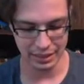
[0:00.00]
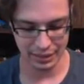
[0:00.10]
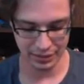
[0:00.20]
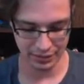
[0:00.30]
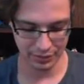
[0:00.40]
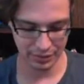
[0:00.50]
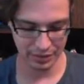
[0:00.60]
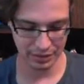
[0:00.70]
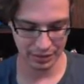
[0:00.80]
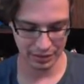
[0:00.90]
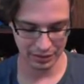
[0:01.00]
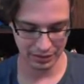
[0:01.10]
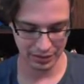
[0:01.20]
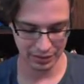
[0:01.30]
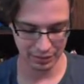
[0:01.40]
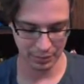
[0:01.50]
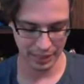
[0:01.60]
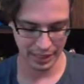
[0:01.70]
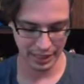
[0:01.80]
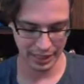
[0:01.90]
so I'm going to lose either
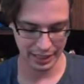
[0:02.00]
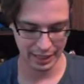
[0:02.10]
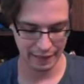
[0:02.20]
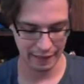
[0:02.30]
way.